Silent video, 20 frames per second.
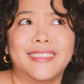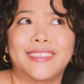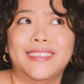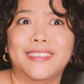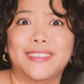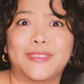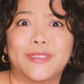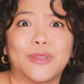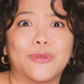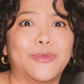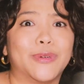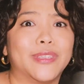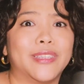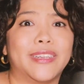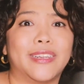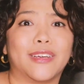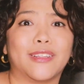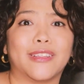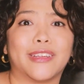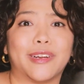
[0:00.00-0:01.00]
is the one
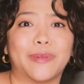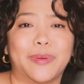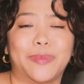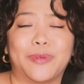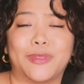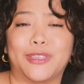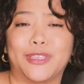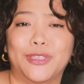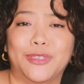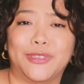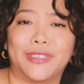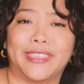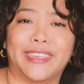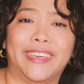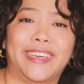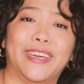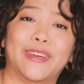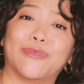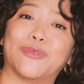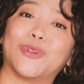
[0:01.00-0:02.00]
that a lot of people are using
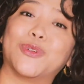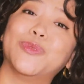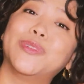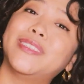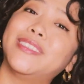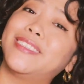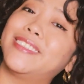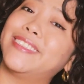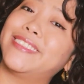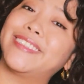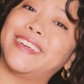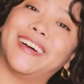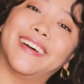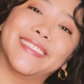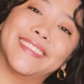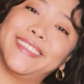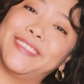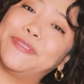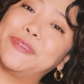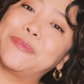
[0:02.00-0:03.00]
AI for, which is just
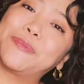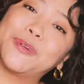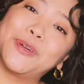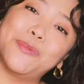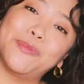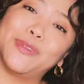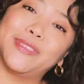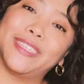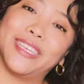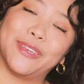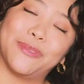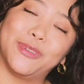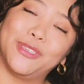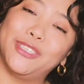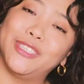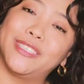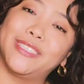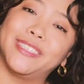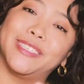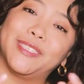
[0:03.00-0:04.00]
content repurposing,
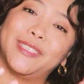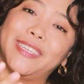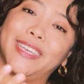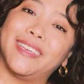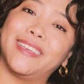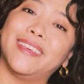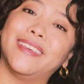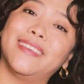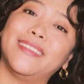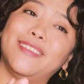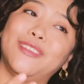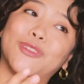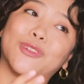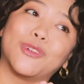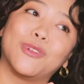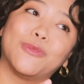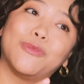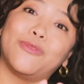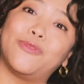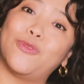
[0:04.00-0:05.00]
which is just taking
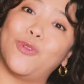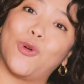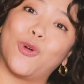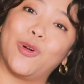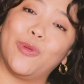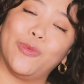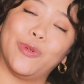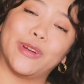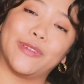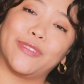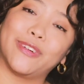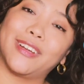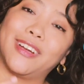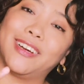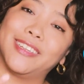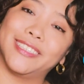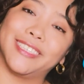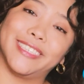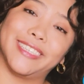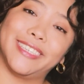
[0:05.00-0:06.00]
your form, whatever
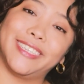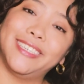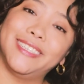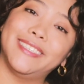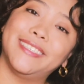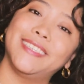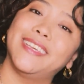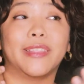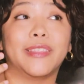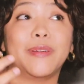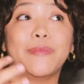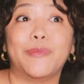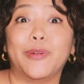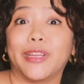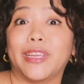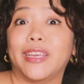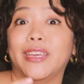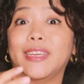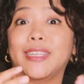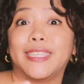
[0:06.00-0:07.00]
content it is, and then
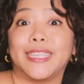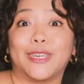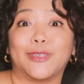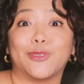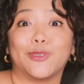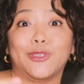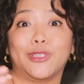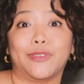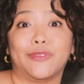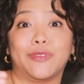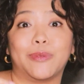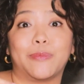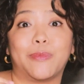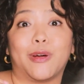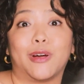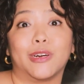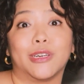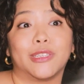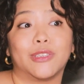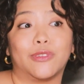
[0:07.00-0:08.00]
breaking it down to different
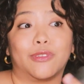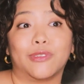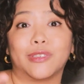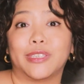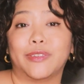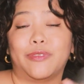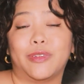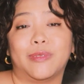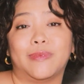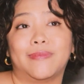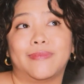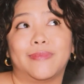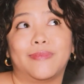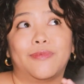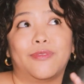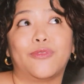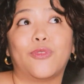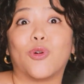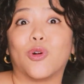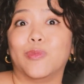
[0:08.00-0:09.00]
parts or different
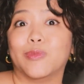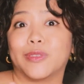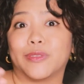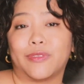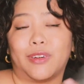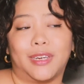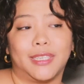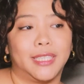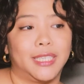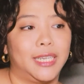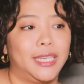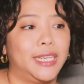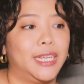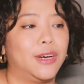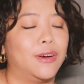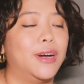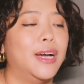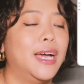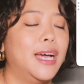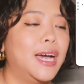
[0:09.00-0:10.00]
forms of content.
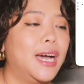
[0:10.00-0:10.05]
Now,